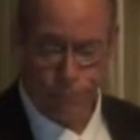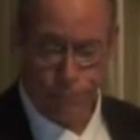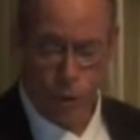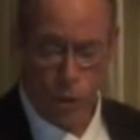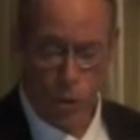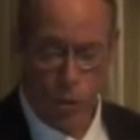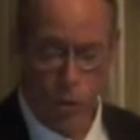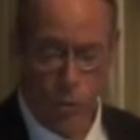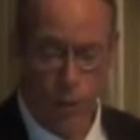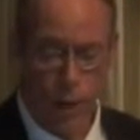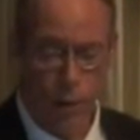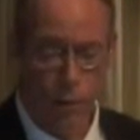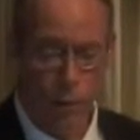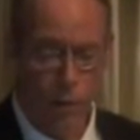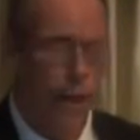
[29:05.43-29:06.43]
who
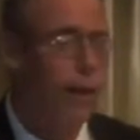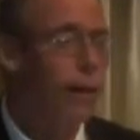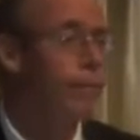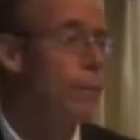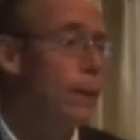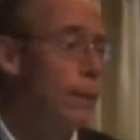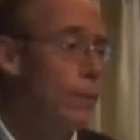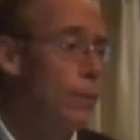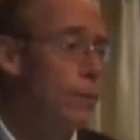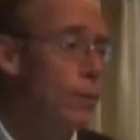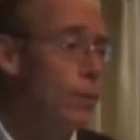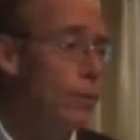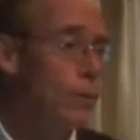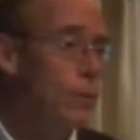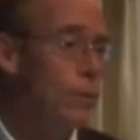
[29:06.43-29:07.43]
met with native
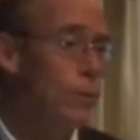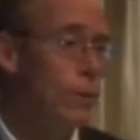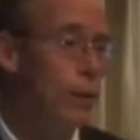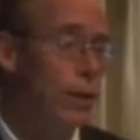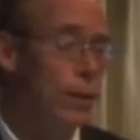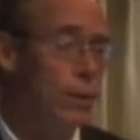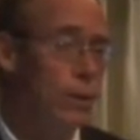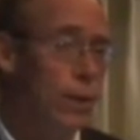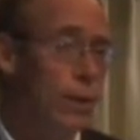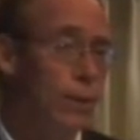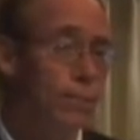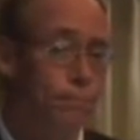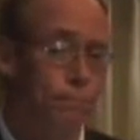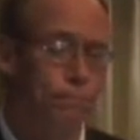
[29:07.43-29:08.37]
peoples who said, you know,